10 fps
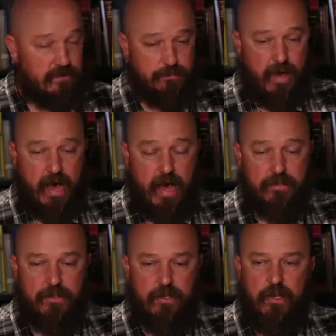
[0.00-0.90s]
to this
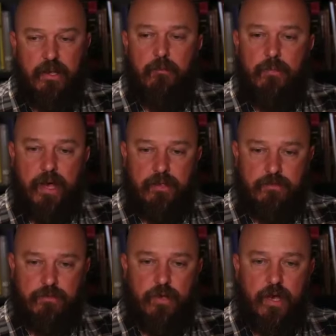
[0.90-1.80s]
path. But
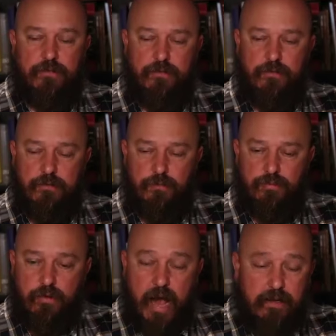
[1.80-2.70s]
as you
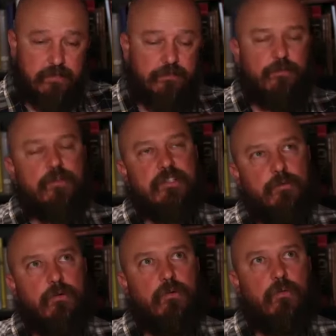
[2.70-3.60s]
practice, for
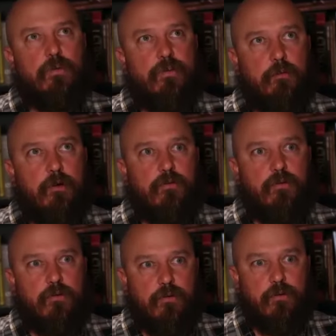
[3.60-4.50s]
example,
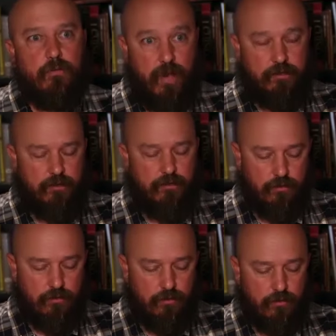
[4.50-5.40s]
we actually
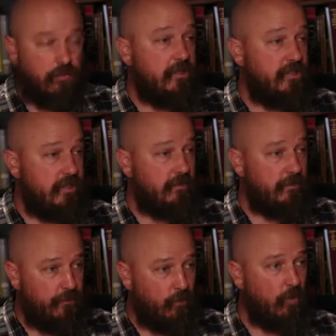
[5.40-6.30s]
do
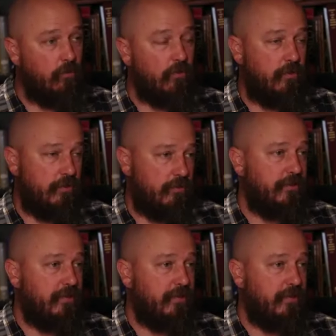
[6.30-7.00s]
crunchy formal critical